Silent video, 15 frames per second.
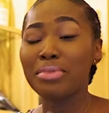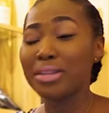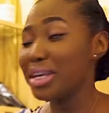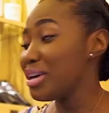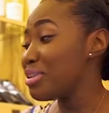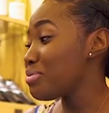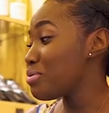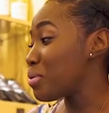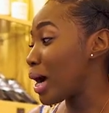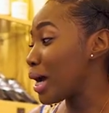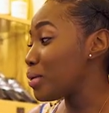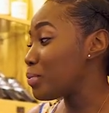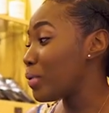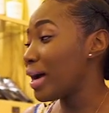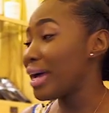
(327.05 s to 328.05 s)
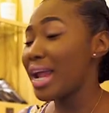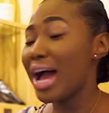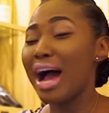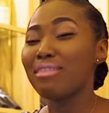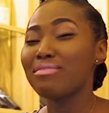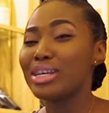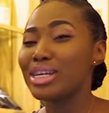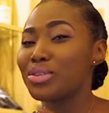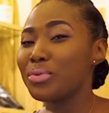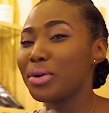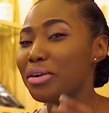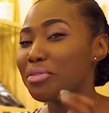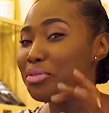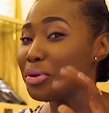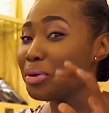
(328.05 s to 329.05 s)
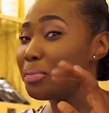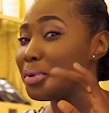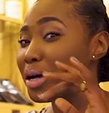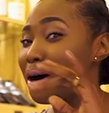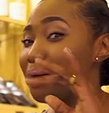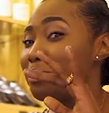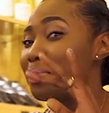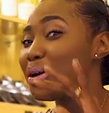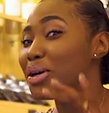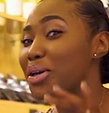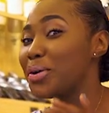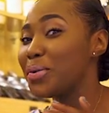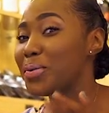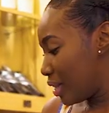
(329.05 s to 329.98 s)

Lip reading: believe white wine have this way of creeping up on you.